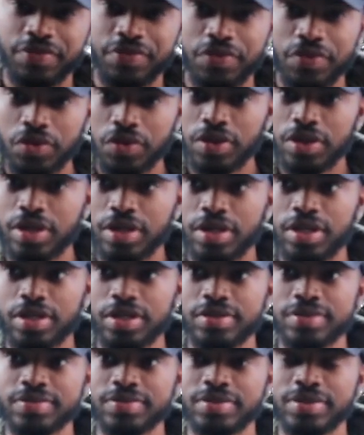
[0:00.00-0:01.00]

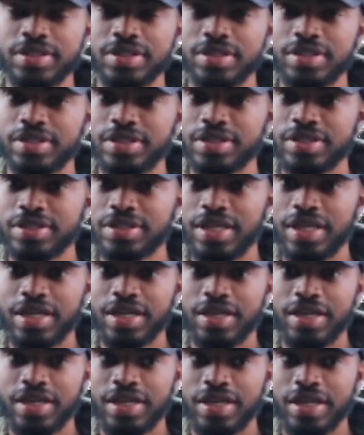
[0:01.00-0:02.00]
$4,000 to
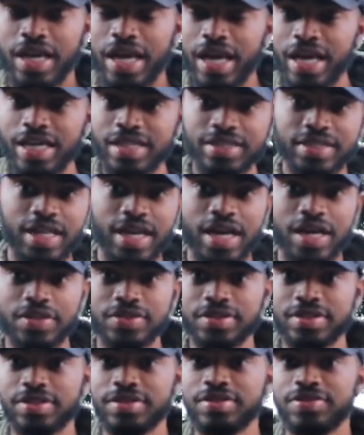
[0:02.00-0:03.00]

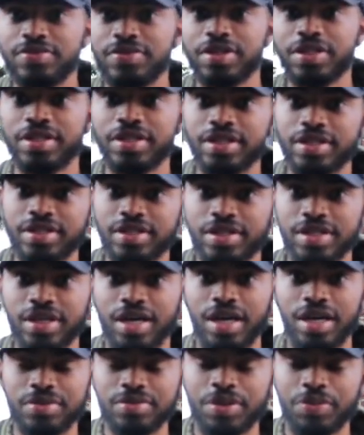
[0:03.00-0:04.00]
$8,000, really,
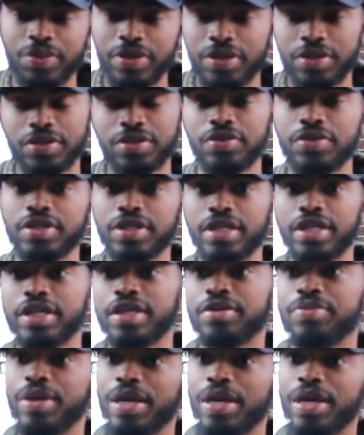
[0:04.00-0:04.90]
depending on the year.